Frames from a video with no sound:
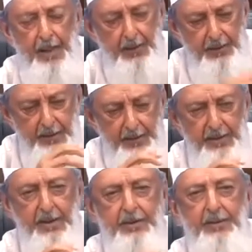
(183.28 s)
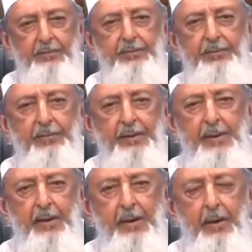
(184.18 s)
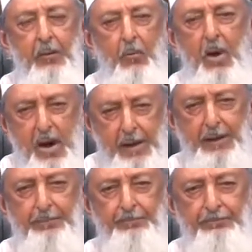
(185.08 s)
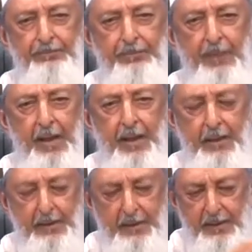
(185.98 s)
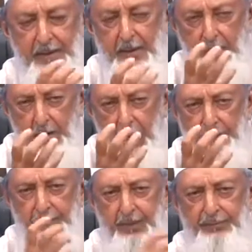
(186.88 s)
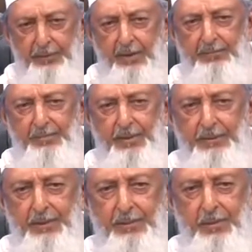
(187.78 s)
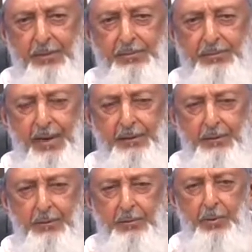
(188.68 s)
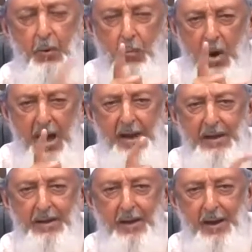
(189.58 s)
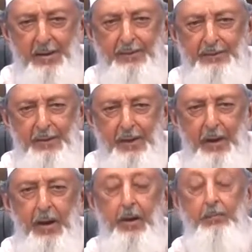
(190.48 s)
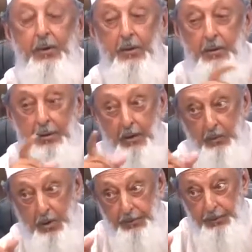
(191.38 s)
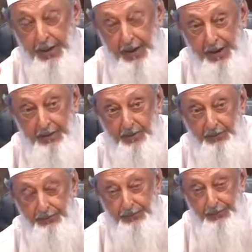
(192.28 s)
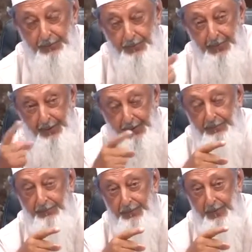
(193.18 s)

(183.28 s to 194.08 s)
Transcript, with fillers: They need this. Why? They need a godless government in Constantinople. Why? Answer, because they want the Arabs to turn against the